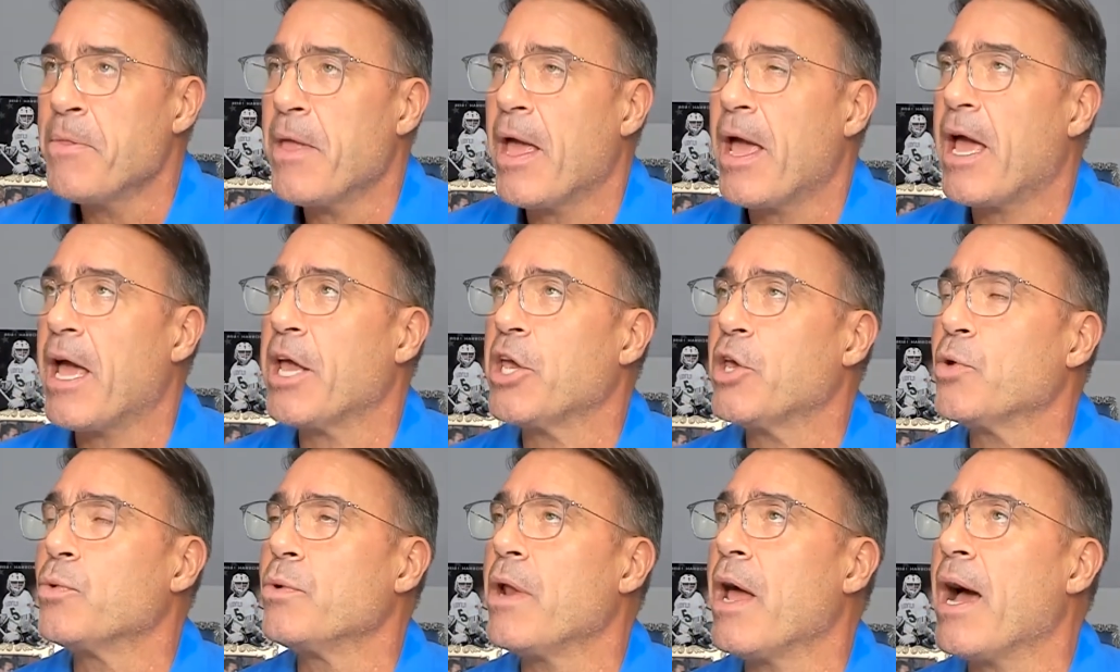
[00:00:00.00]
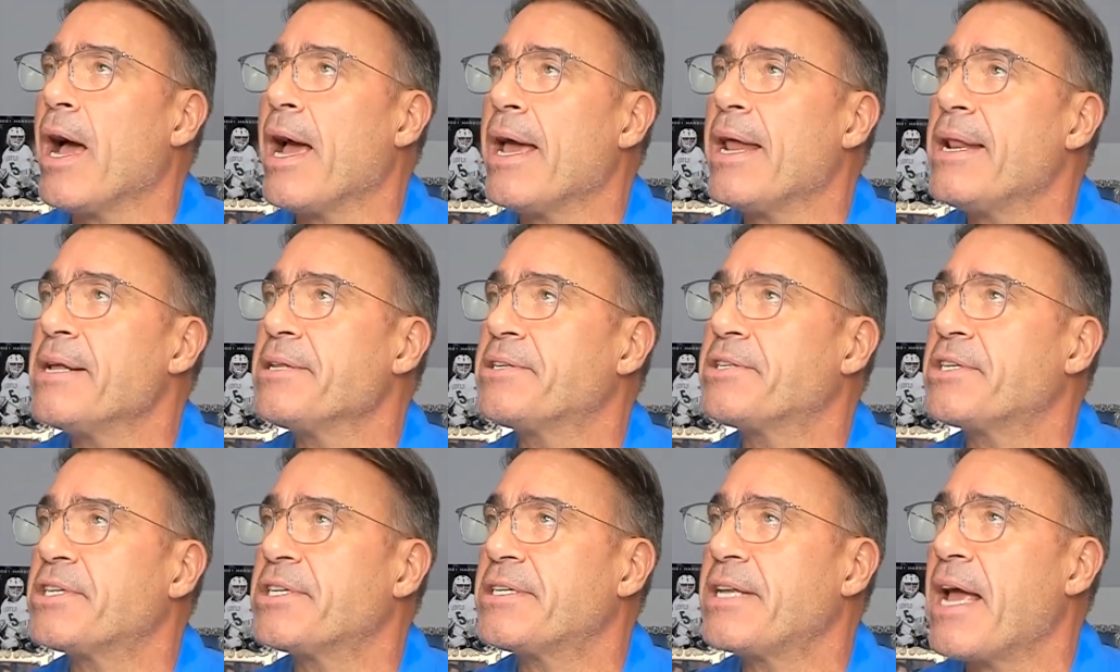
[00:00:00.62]
a United
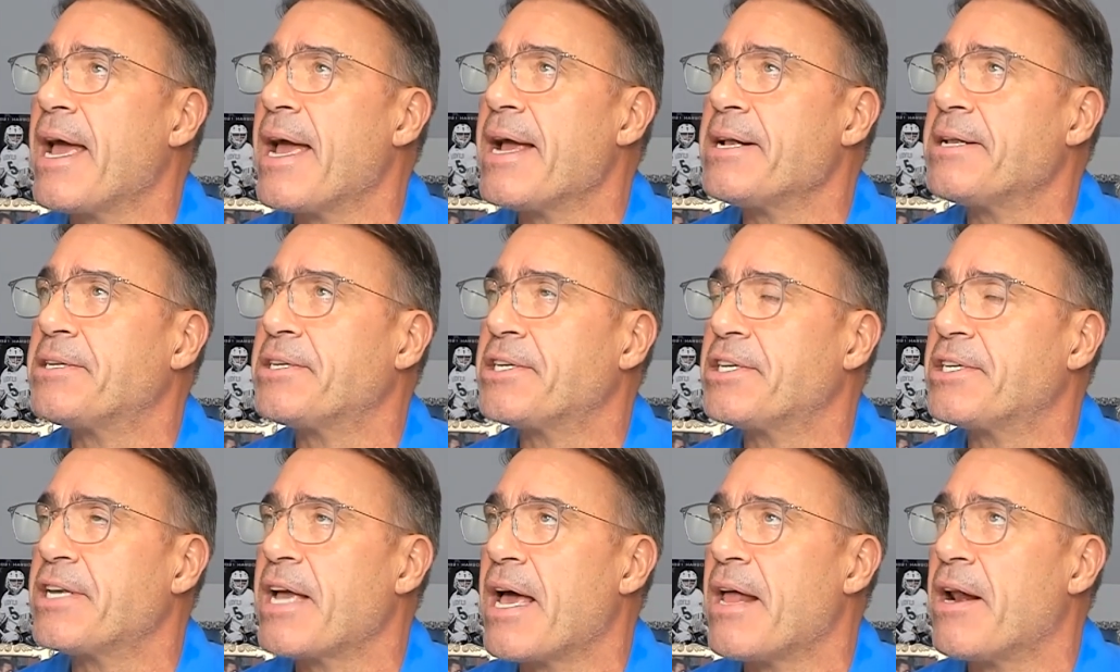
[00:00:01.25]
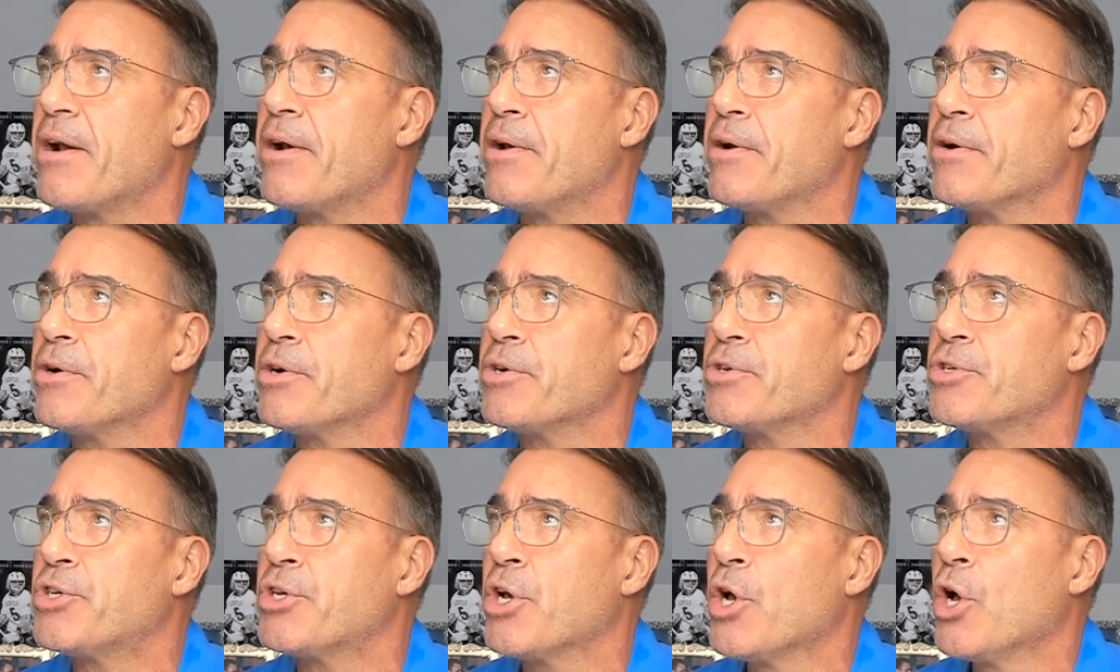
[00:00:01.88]
States
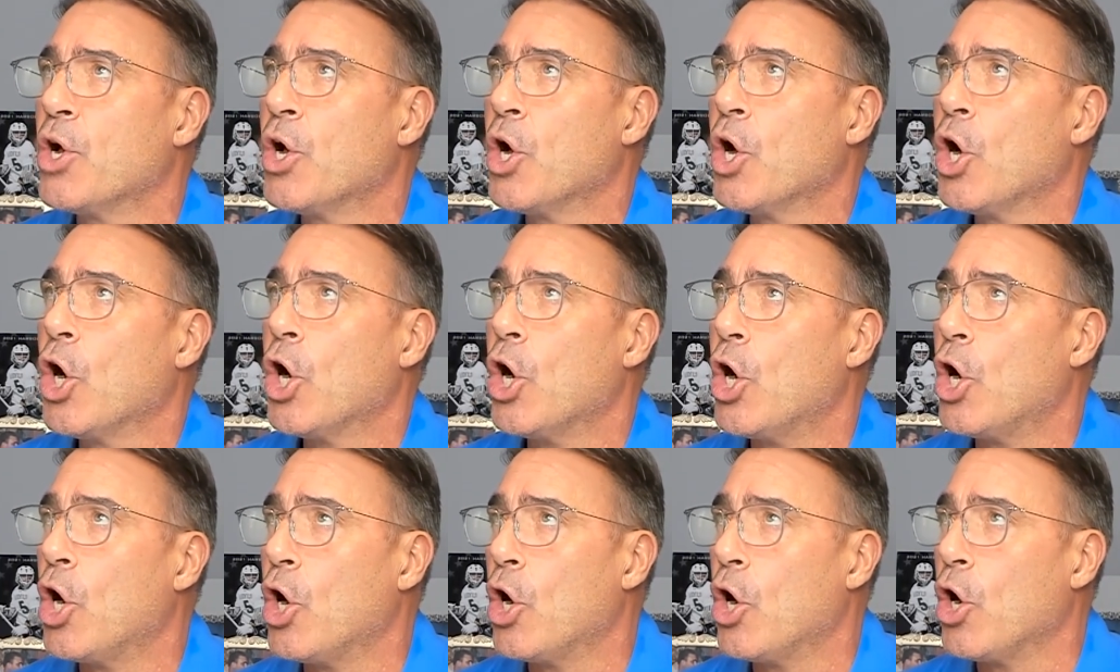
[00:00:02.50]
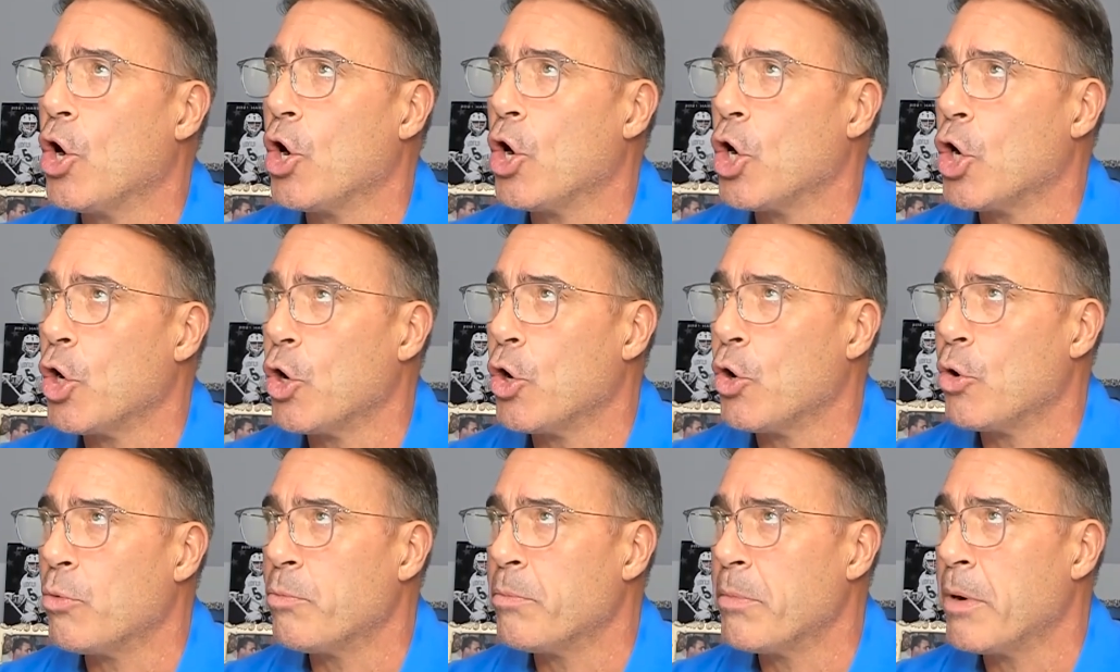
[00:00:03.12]
senator's
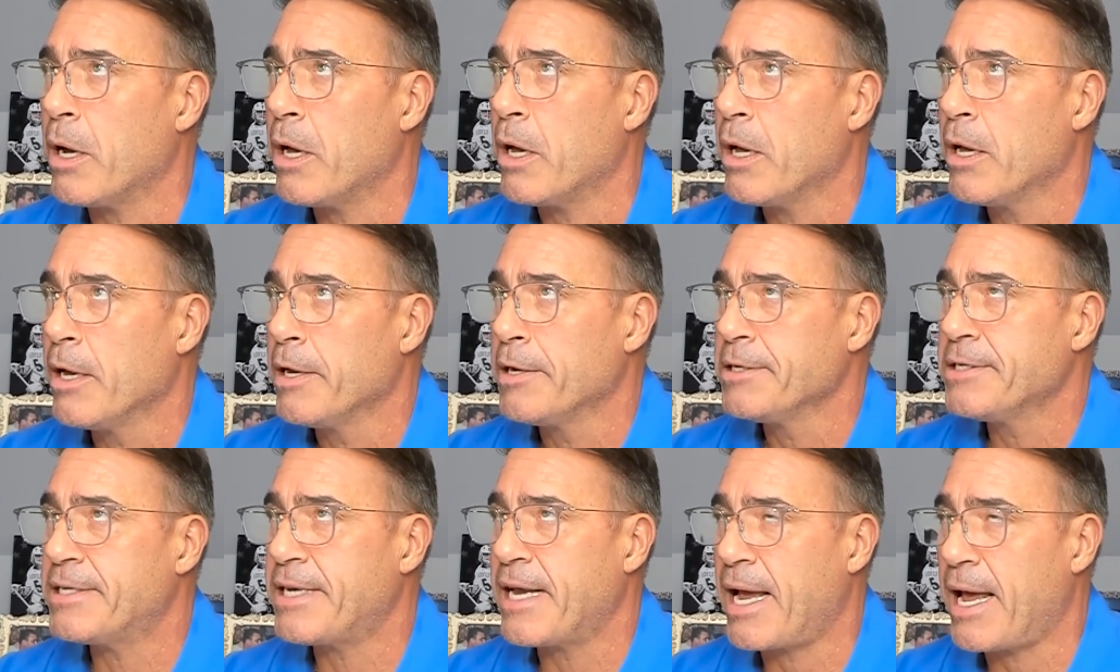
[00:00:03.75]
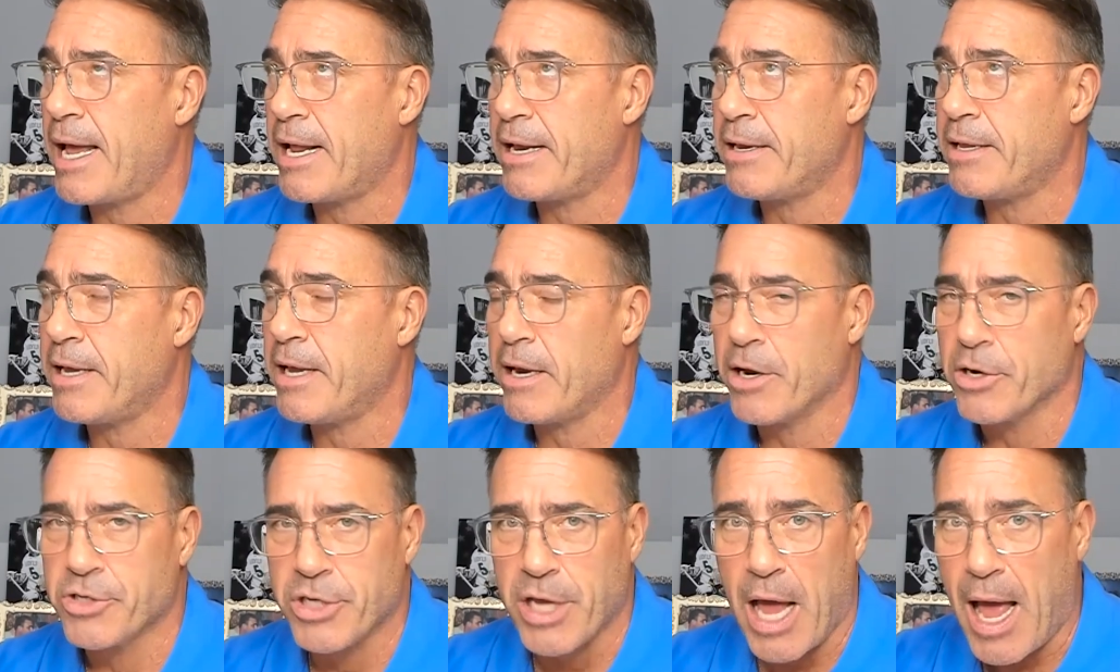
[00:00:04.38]
home 10
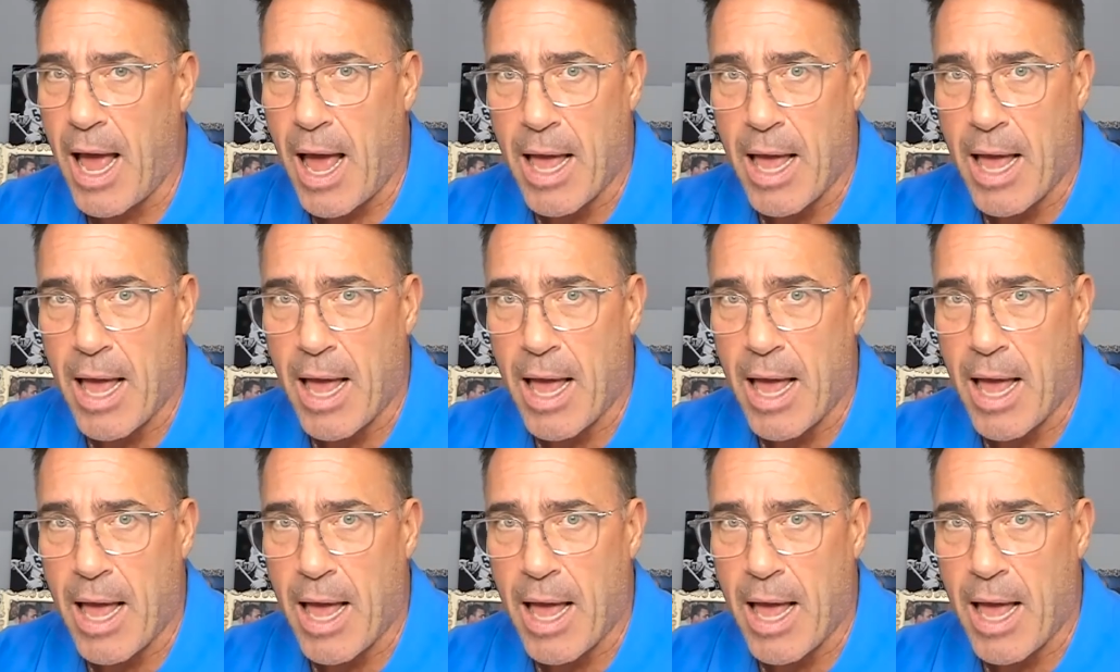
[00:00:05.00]
years.